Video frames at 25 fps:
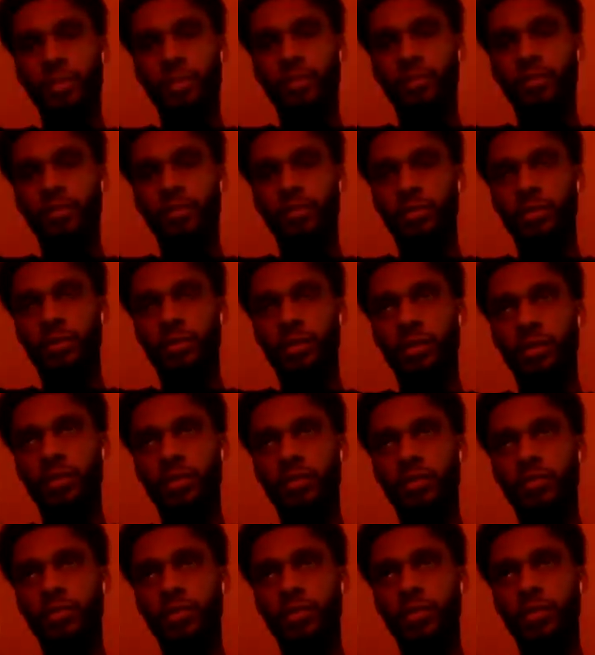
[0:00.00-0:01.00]
Yeah, he just
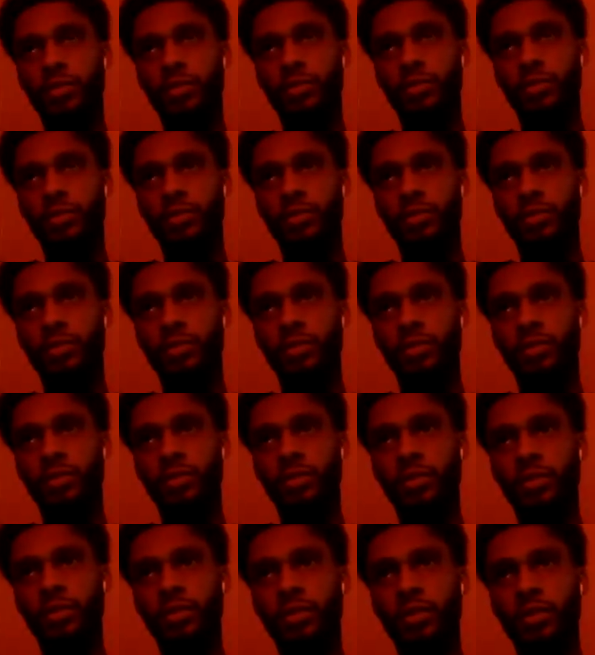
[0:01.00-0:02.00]
dropped some shit.
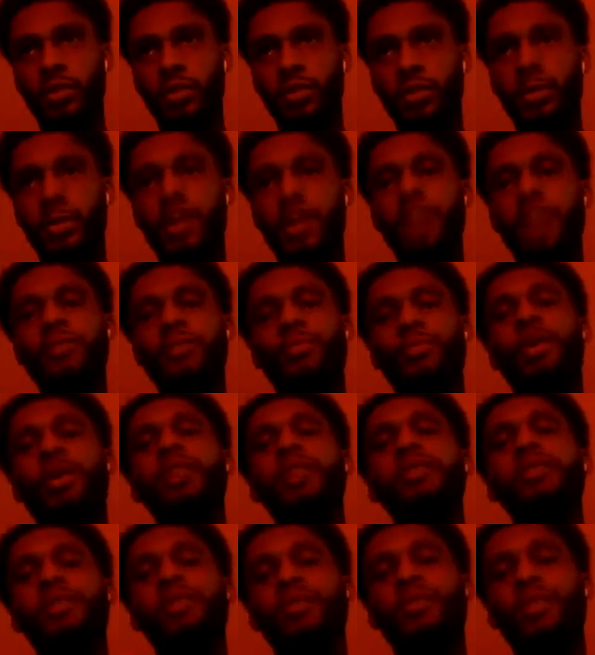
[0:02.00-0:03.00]
Shit, Ashton
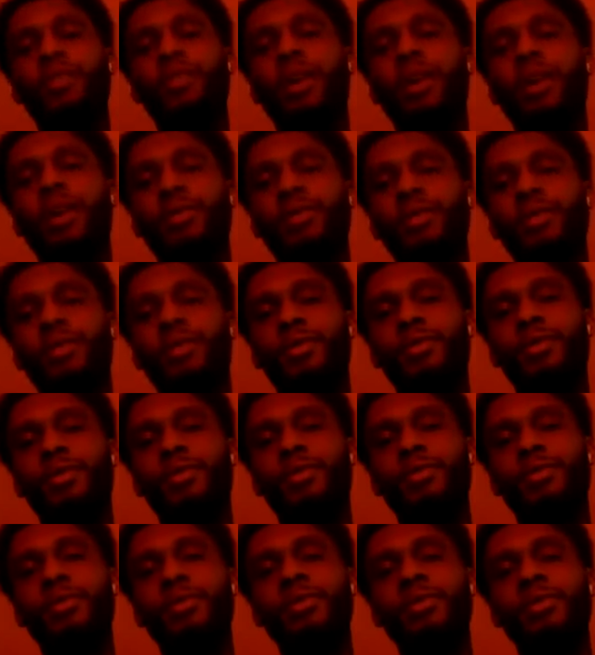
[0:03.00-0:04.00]
Bronson dropped something
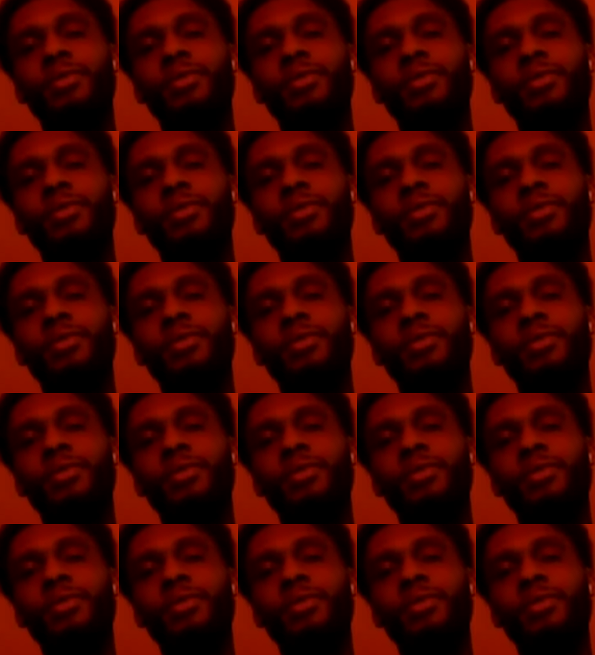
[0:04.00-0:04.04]
too.